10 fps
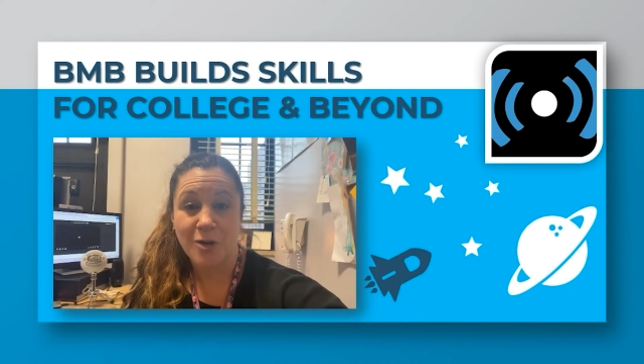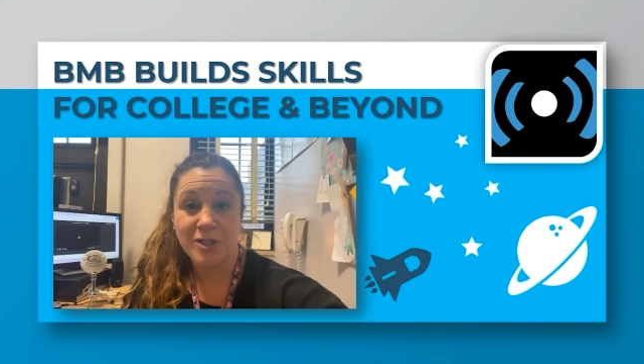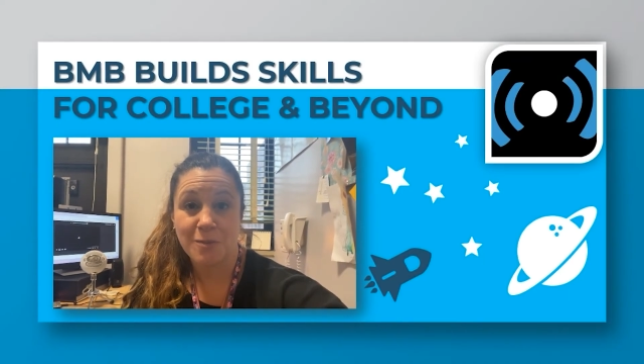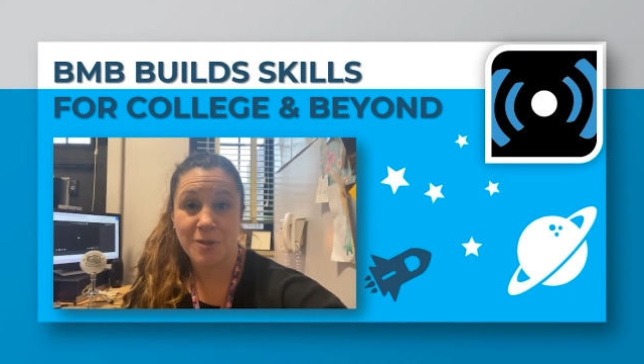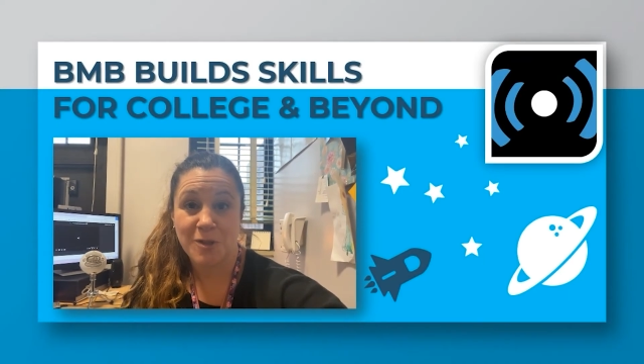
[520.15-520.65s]
to
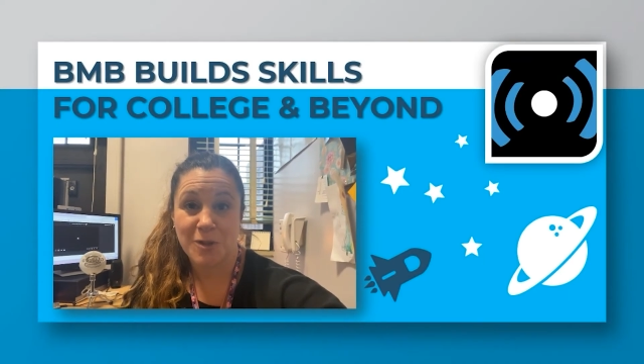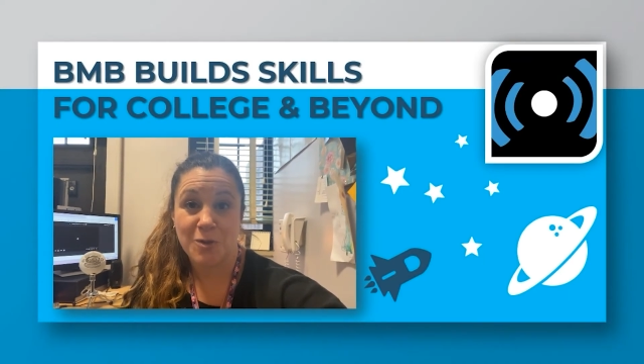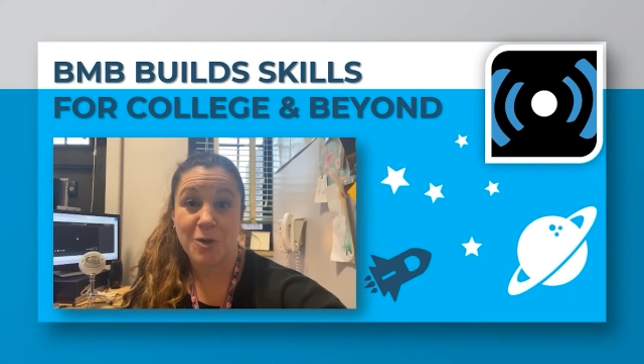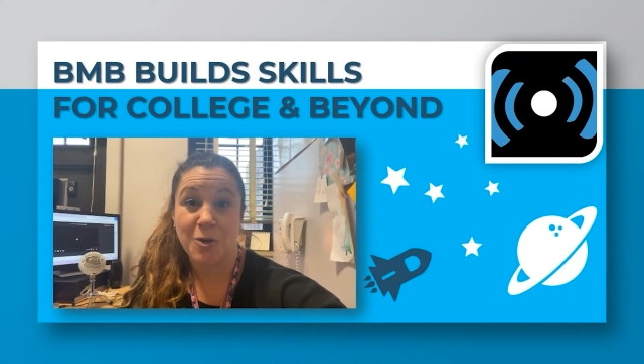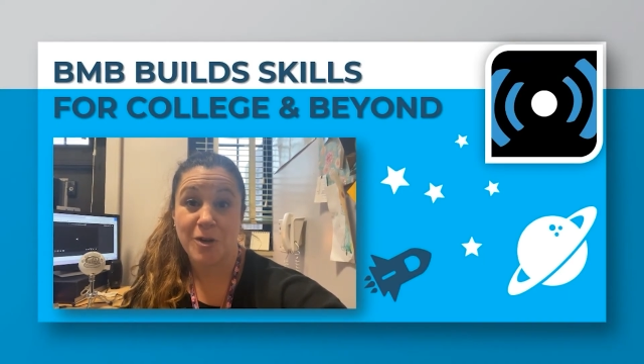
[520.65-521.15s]
pursue
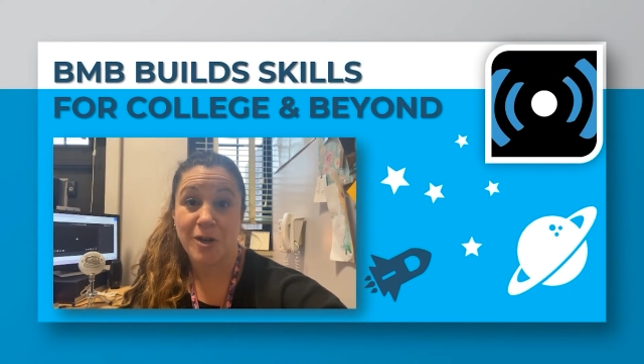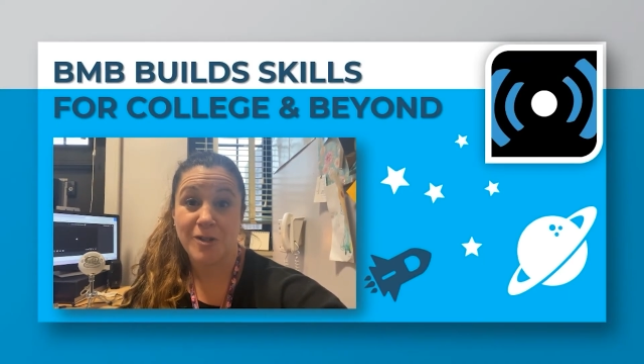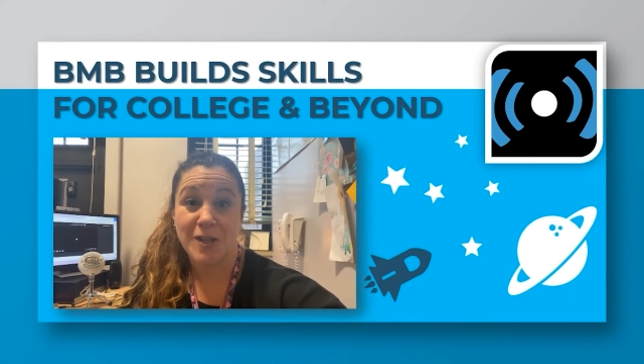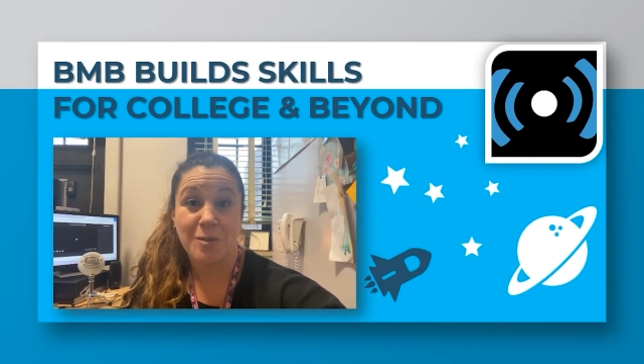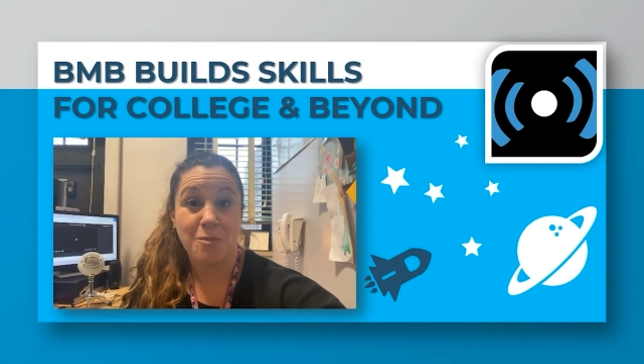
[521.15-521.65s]
careers
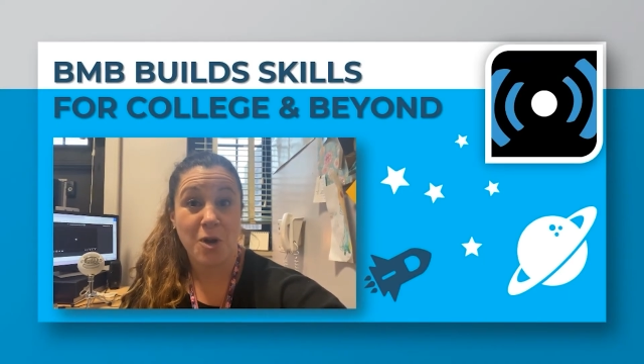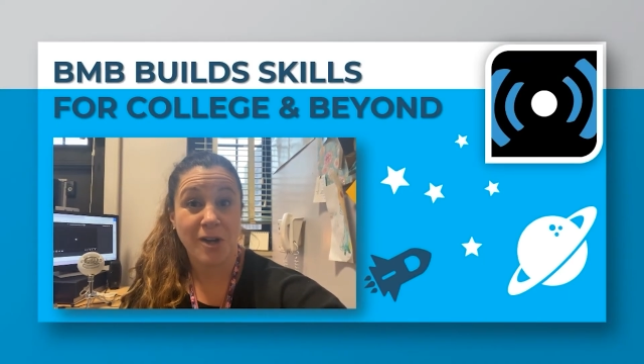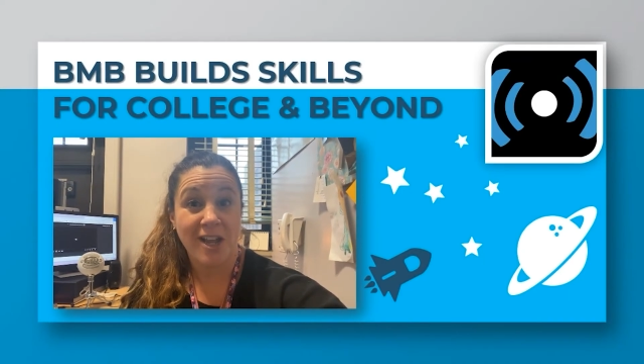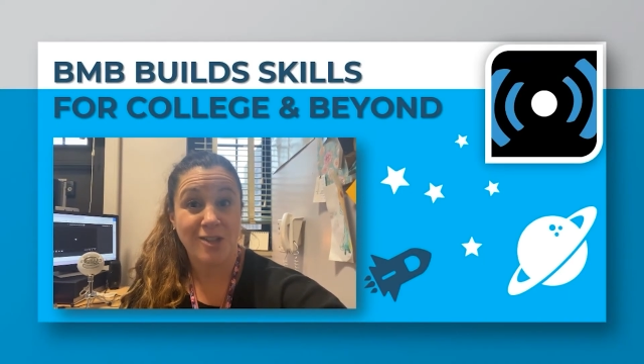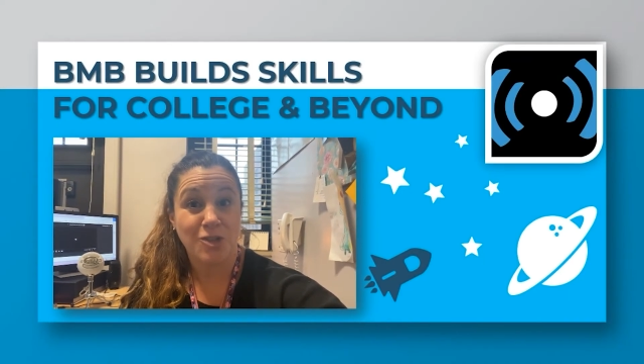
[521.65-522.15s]
in
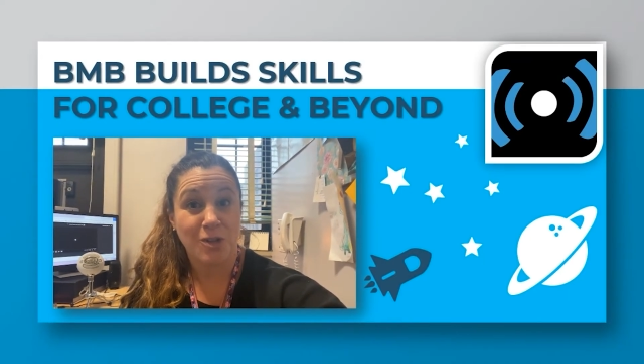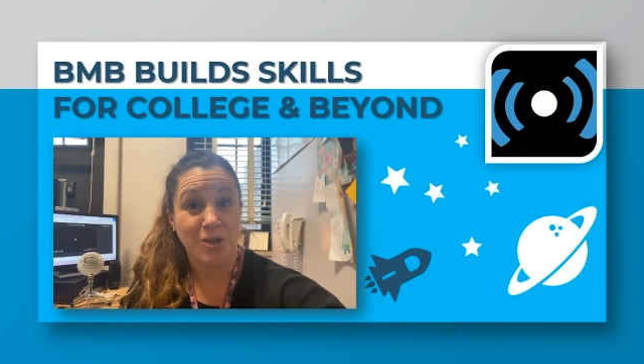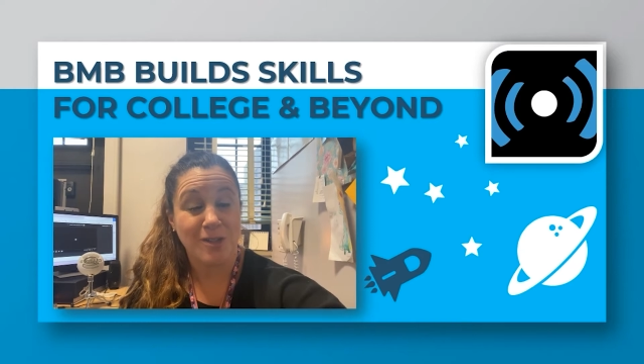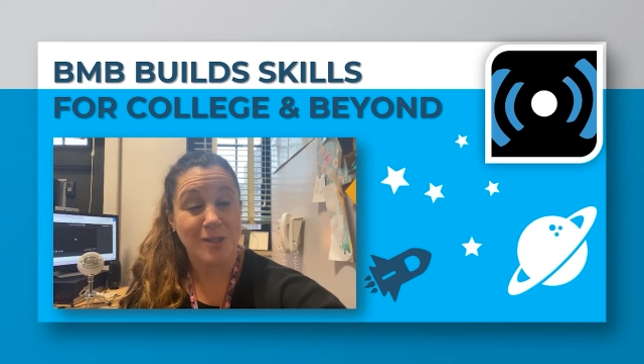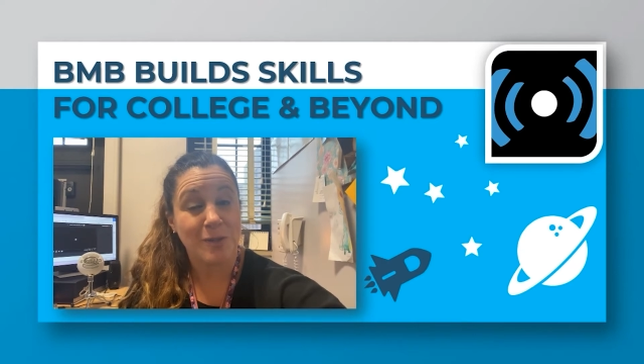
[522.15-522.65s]
broadcast
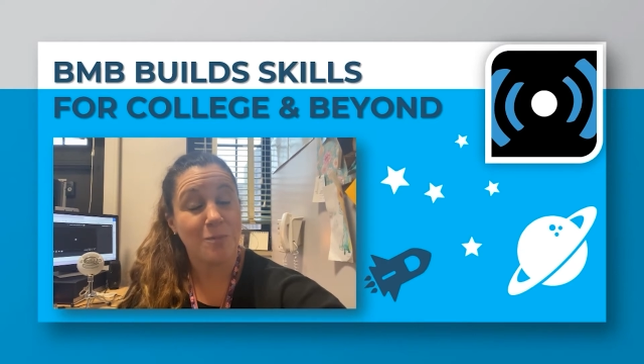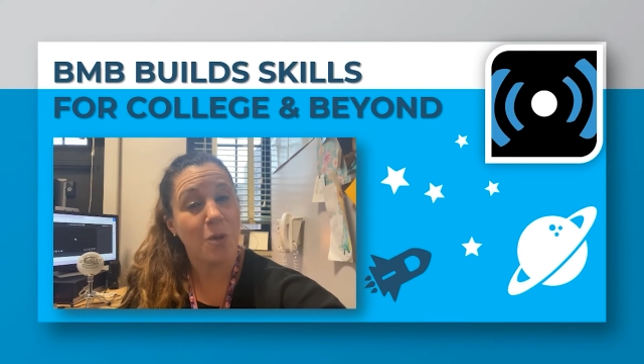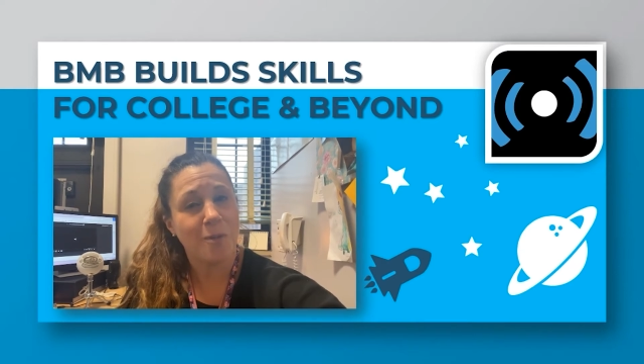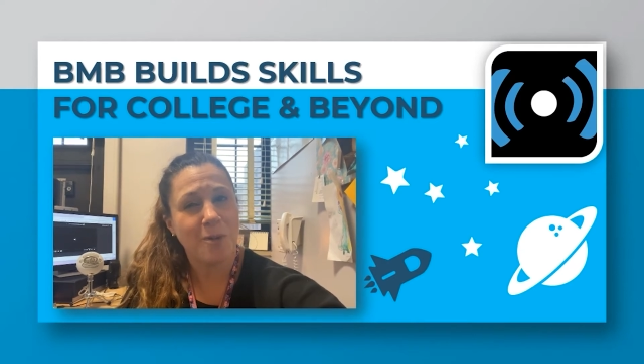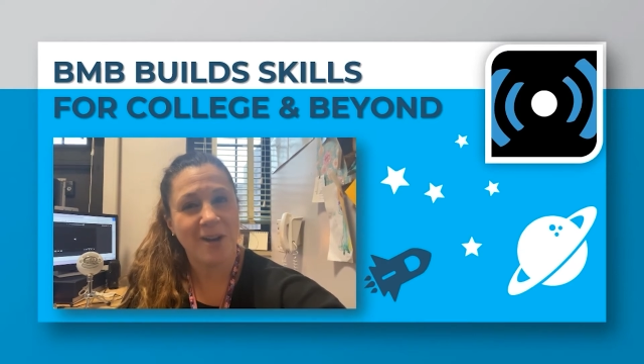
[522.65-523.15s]
journalism or
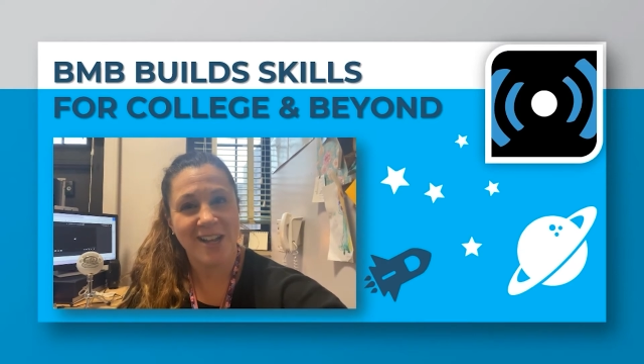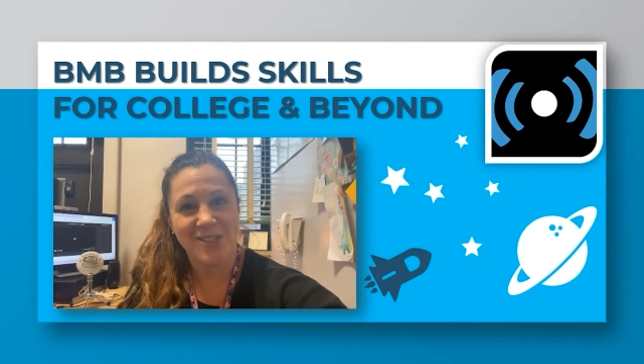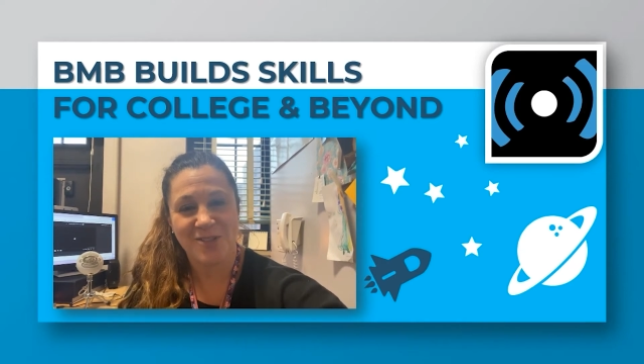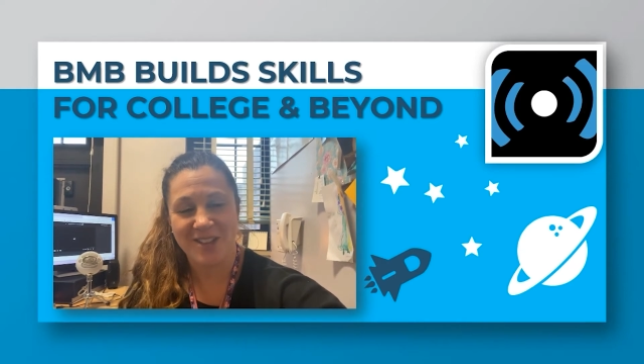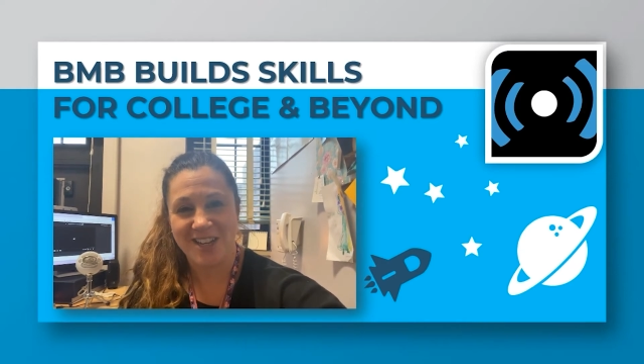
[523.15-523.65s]

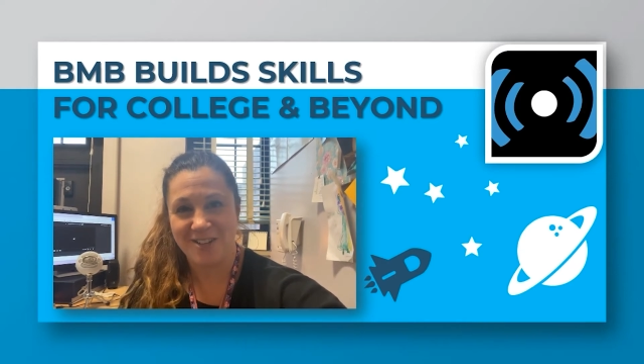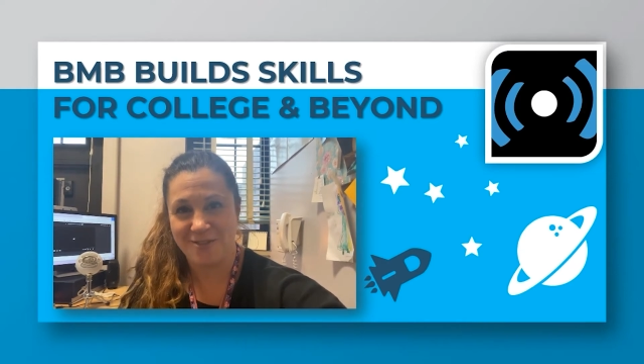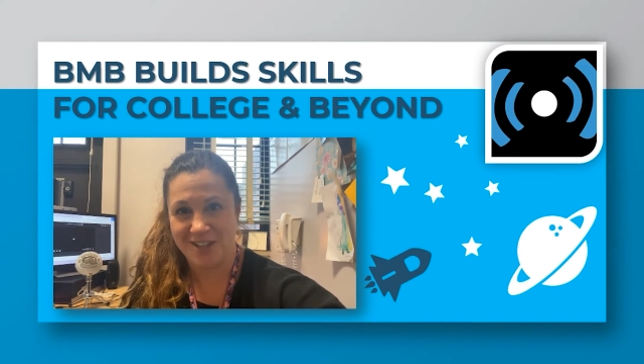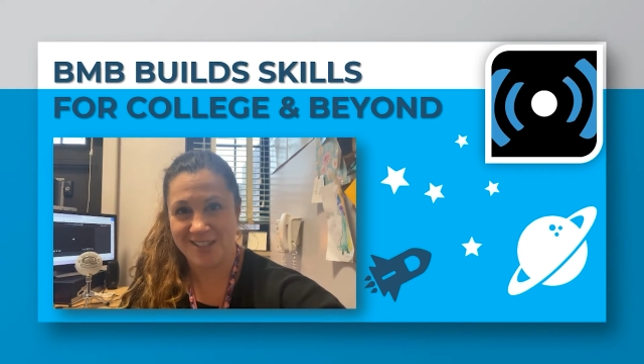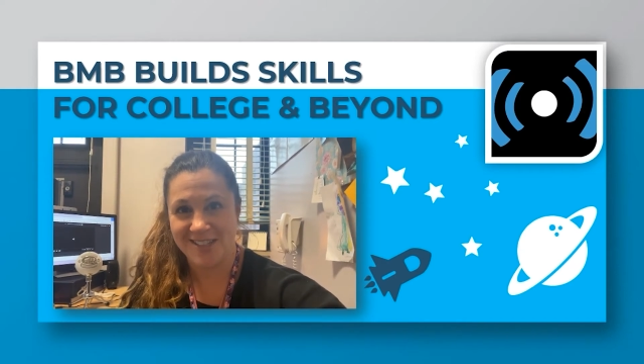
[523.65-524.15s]
broadcast-related
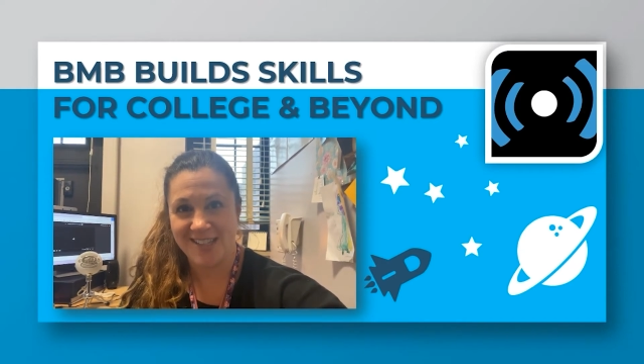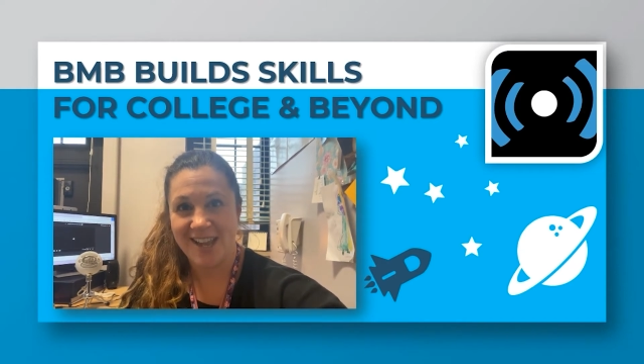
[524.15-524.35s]
fields.